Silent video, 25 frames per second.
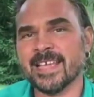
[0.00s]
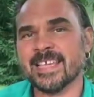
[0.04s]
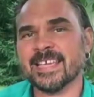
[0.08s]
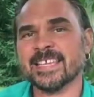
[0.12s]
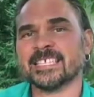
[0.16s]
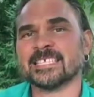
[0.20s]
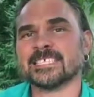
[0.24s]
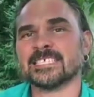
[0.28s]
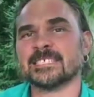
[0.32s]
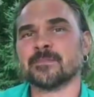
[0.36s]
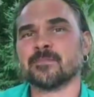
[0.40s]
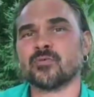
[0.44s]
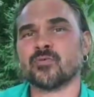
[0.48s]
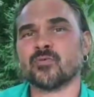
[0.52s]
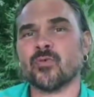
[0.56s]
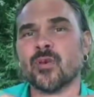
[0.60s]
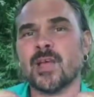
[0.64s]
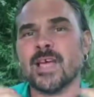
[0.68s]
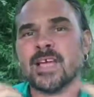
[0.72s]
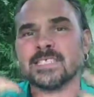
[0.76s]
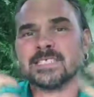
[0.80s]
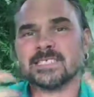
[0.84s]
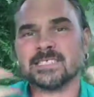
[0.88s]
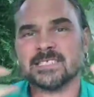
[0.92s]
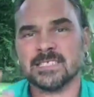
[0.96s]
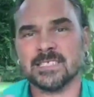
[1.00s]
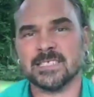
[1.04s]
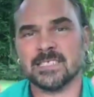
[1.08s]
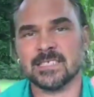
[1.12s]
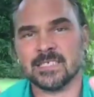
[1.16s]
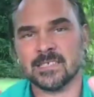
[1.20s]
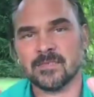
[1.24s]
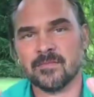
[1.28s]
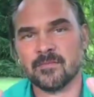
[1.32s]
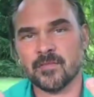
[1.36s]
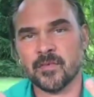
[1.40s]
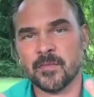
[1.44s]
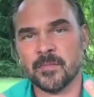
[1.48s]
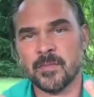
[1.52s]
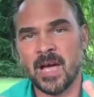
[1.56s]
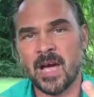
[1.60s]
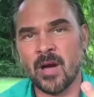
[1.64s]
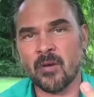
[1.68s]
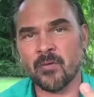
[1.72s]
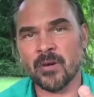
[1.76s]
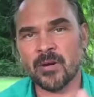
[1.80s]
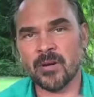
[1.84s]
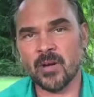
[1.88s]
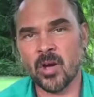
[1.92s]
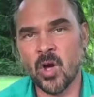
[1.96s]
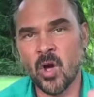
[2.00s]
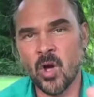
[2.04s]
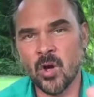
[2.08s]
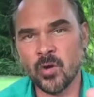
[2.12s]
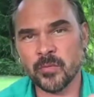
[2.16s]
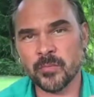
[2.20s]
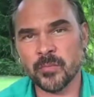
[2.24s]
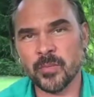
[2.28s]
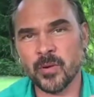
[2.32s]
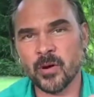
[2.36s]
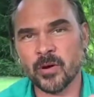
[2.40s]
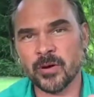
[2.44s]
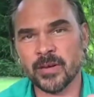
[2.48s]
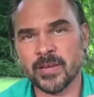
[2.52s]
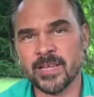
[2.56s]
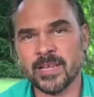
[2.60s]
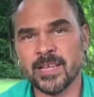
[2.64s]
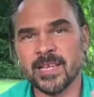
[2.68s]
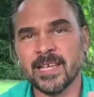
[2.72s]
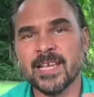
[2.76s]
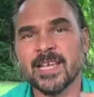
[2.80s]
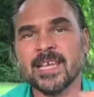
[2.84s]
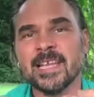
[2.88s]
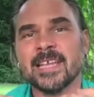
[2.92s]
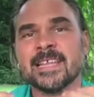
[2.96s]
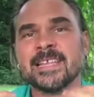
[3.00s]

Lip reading: expressing from our own body